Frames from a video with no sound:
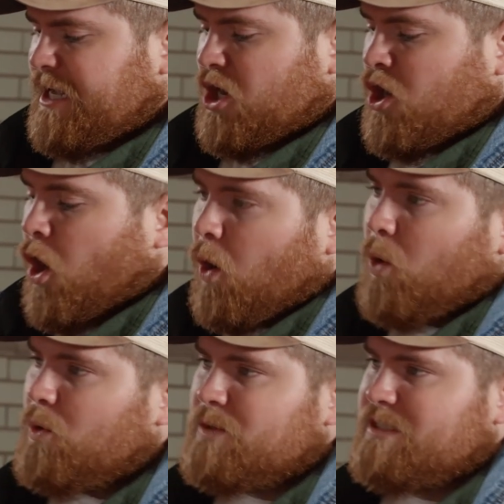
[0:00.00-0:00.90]
like a
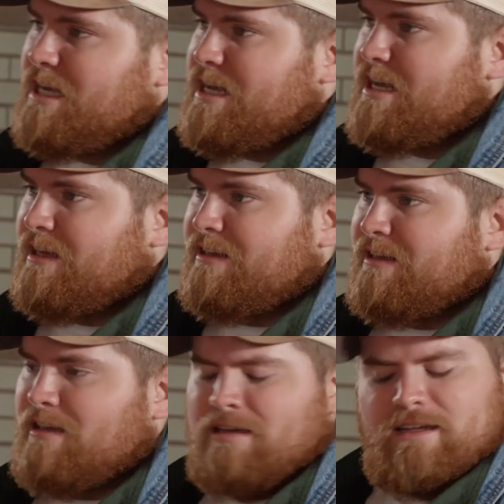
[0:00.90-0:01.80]
cold day.
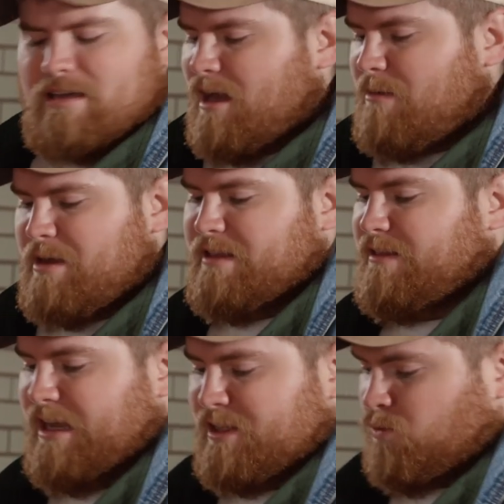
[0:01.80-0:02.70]
Yeah. I
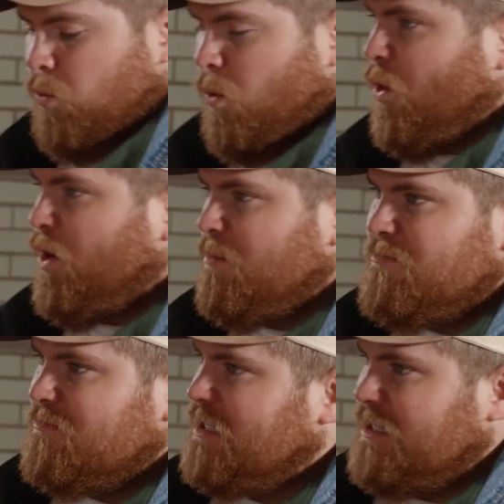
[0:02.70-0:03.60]
mean, it's
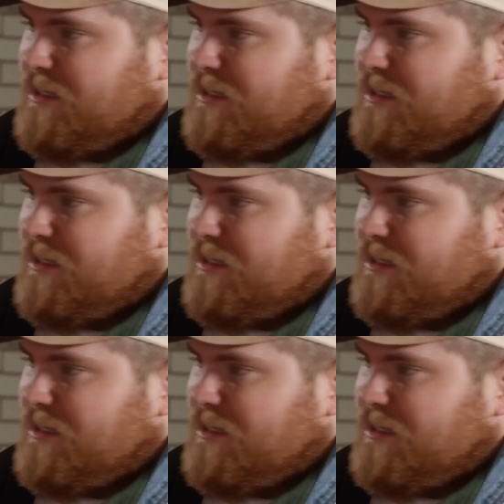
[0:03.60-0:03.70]
warm.